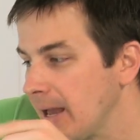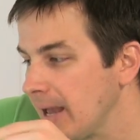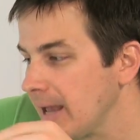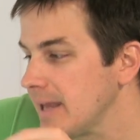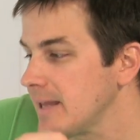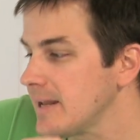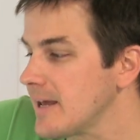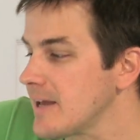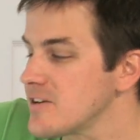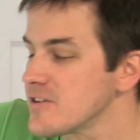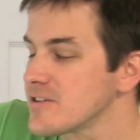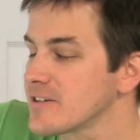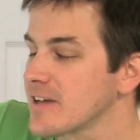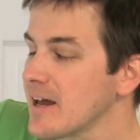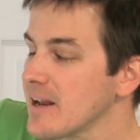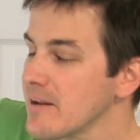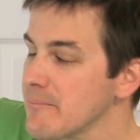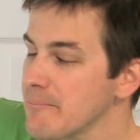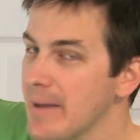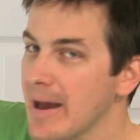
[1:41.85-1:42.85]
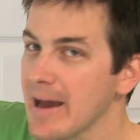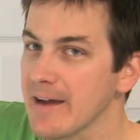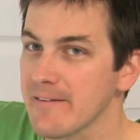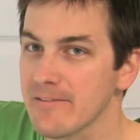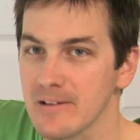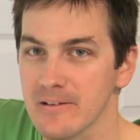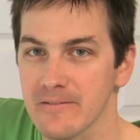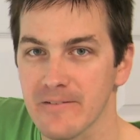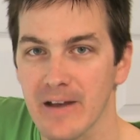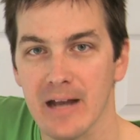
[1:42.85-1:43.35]
And I just got it back
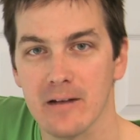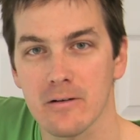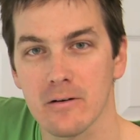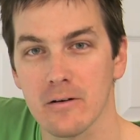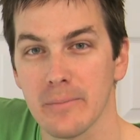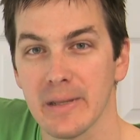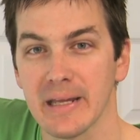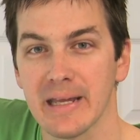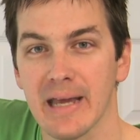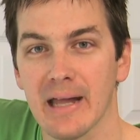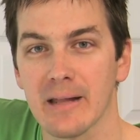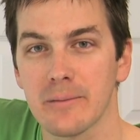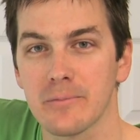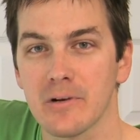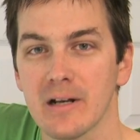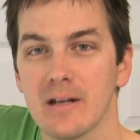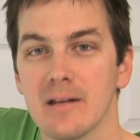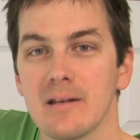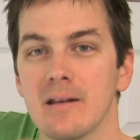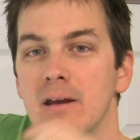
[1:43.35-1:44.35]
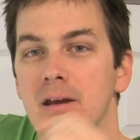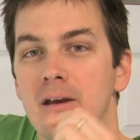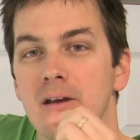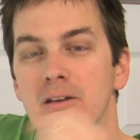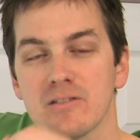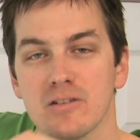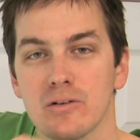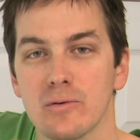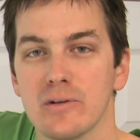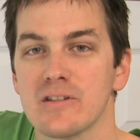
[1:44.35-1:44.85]
from the factory to be calibrated,
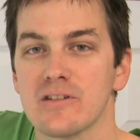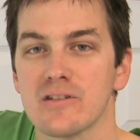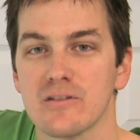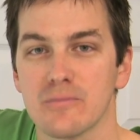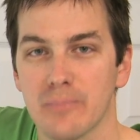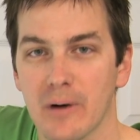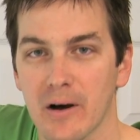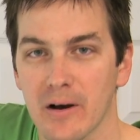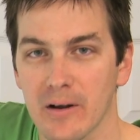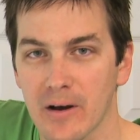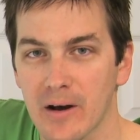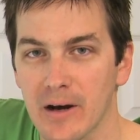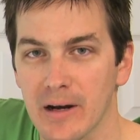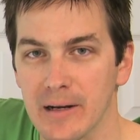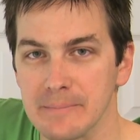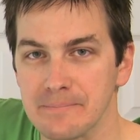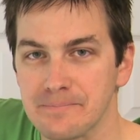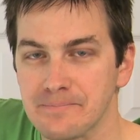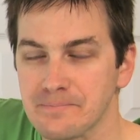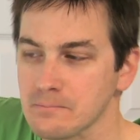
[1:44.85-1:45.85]
so it's spot on.